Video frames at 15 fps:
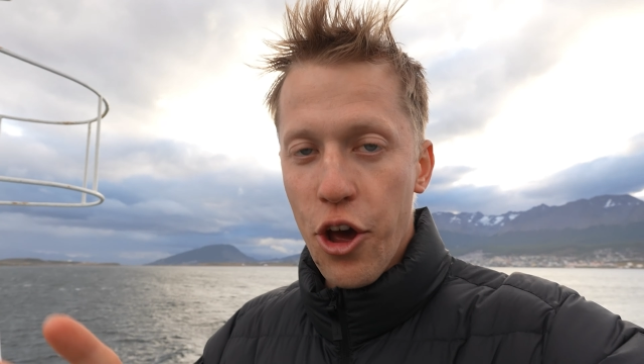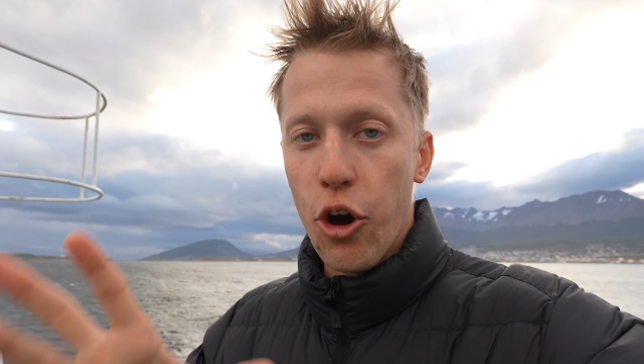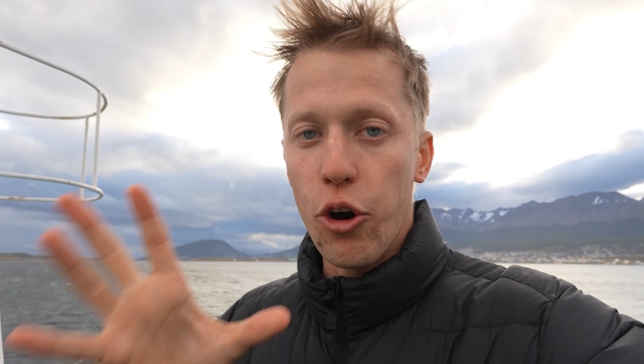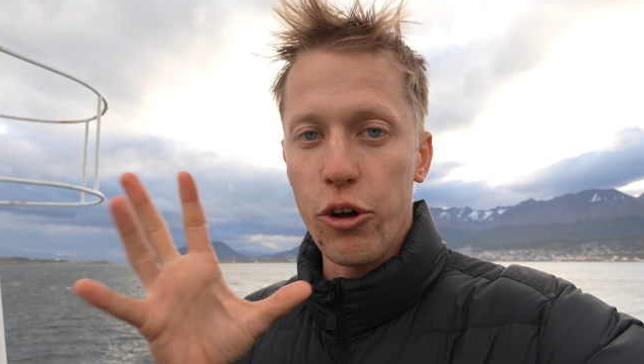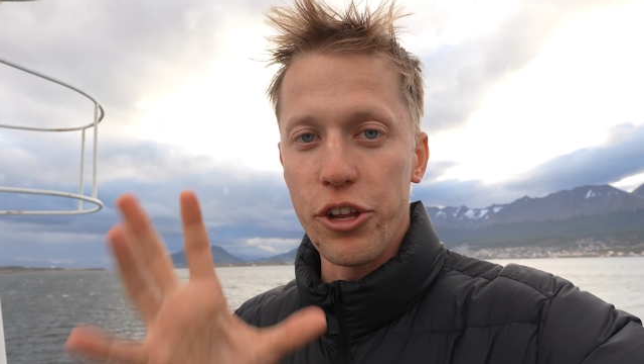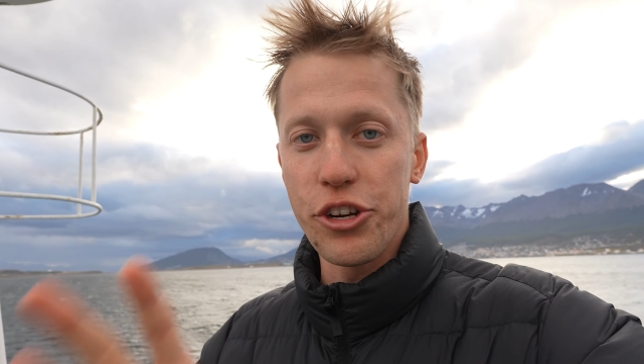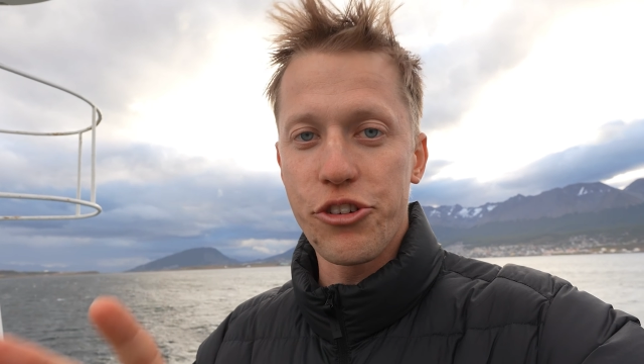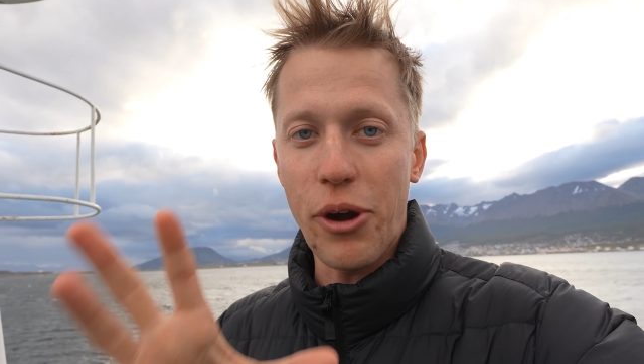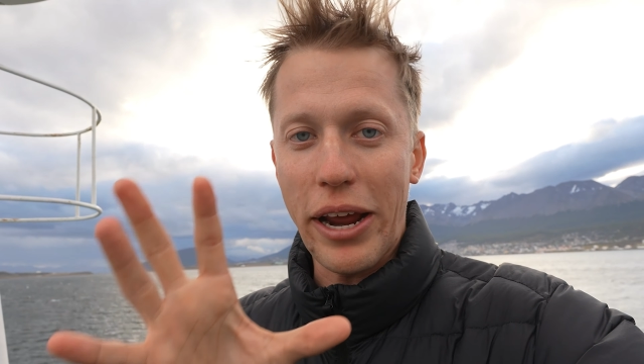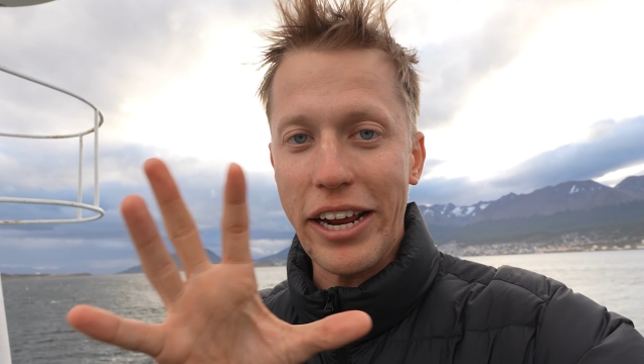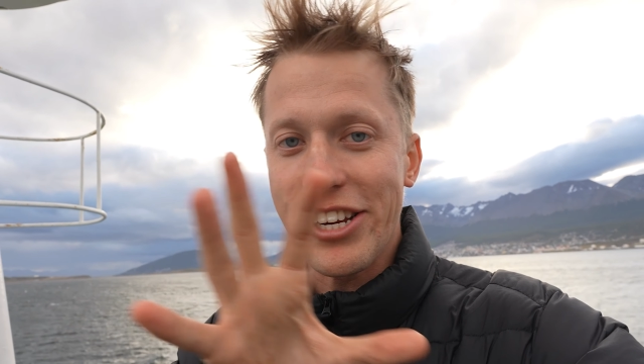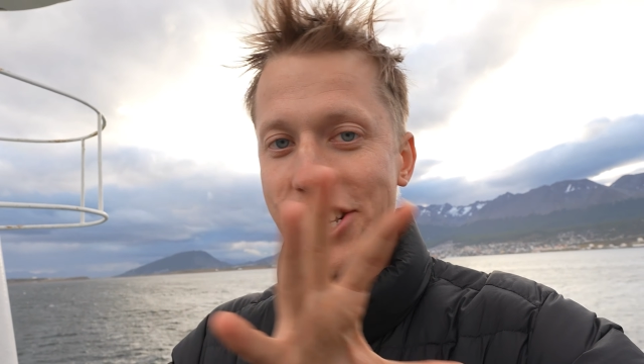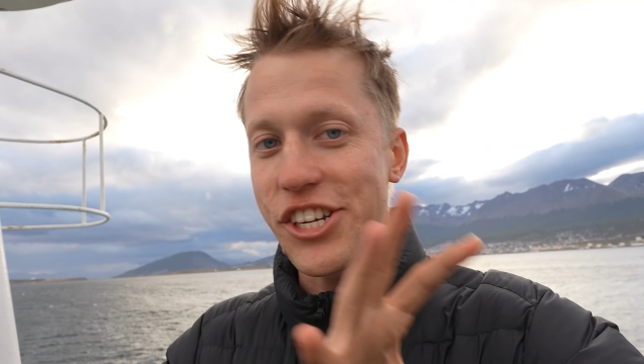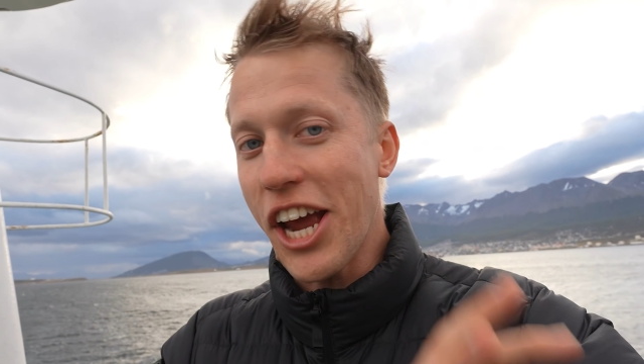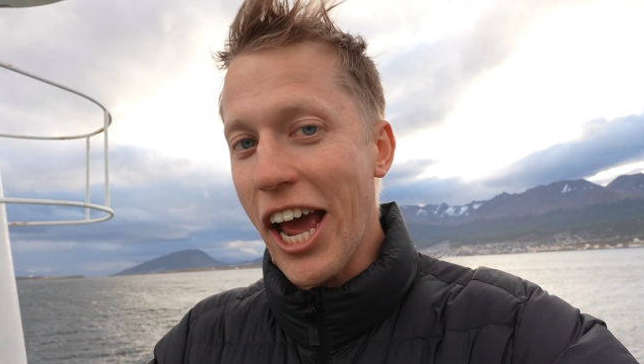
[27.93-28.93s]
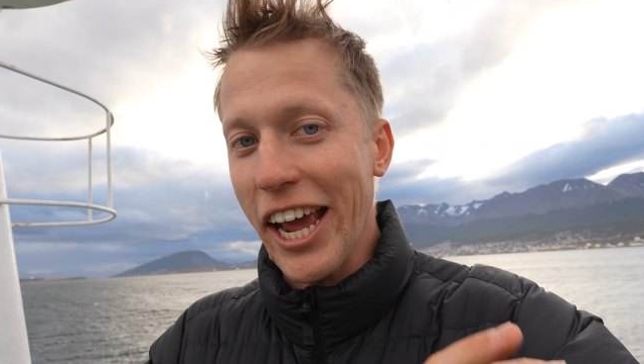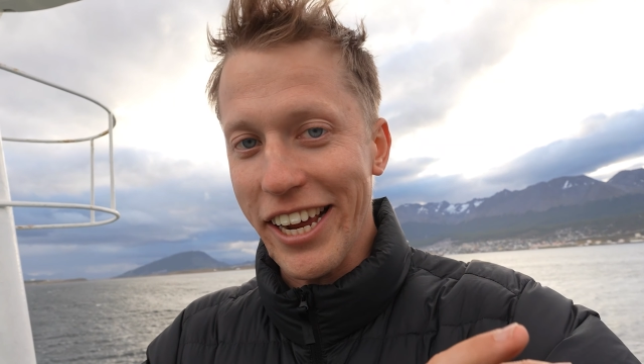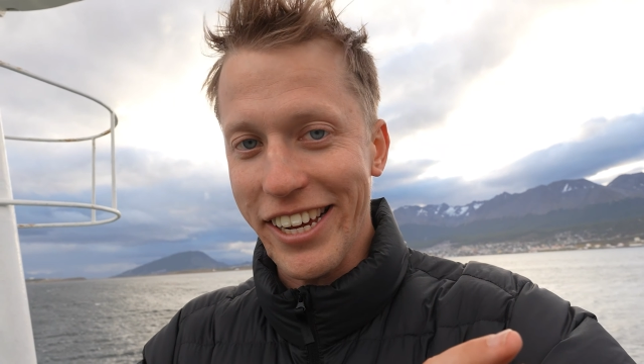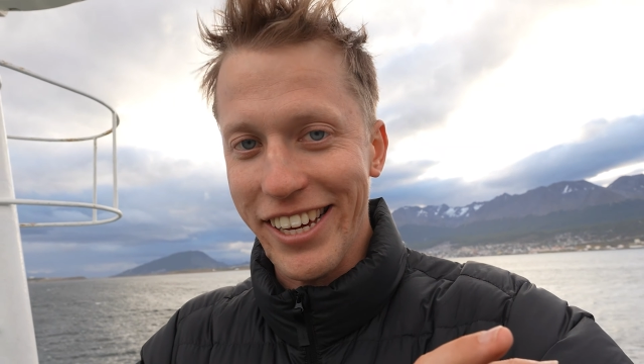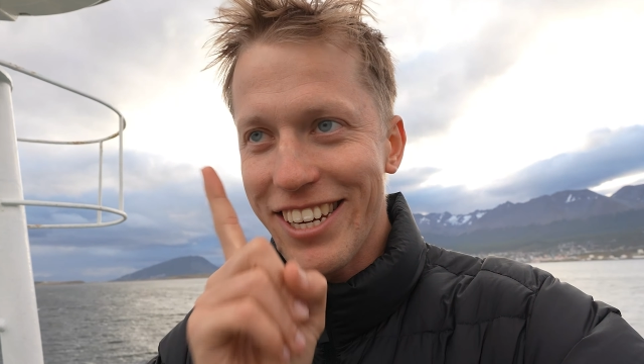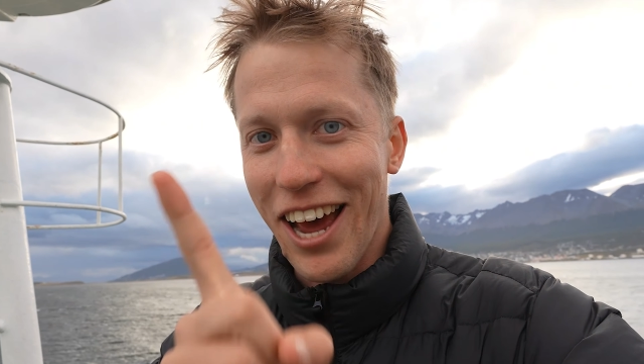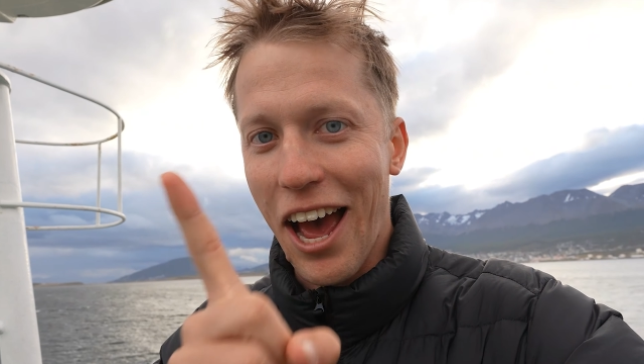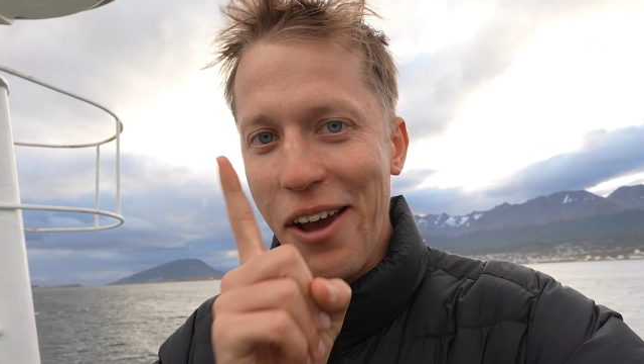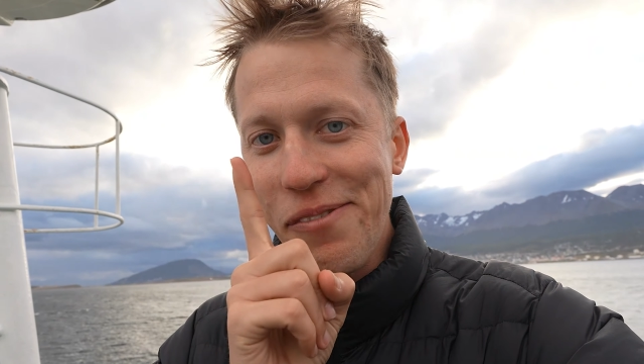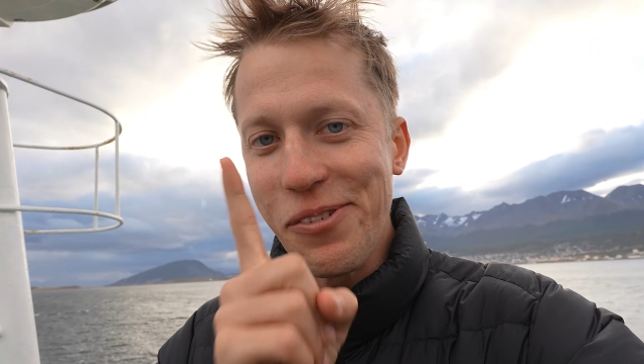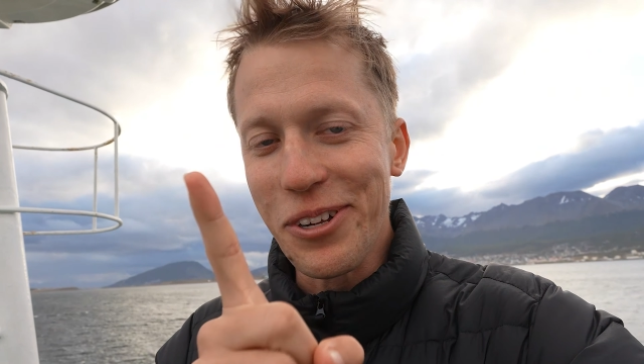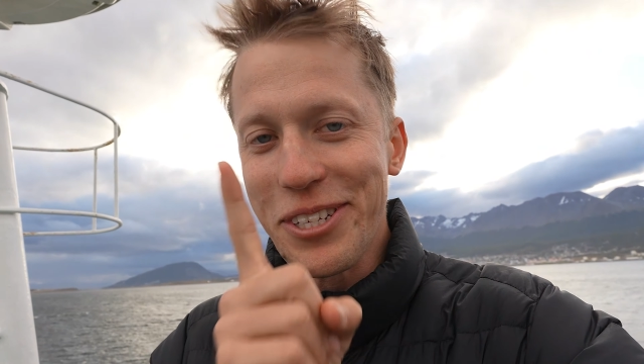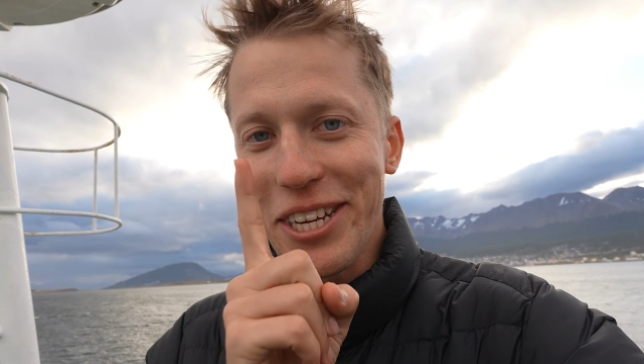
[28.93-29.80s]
or the Drake Shake. Time will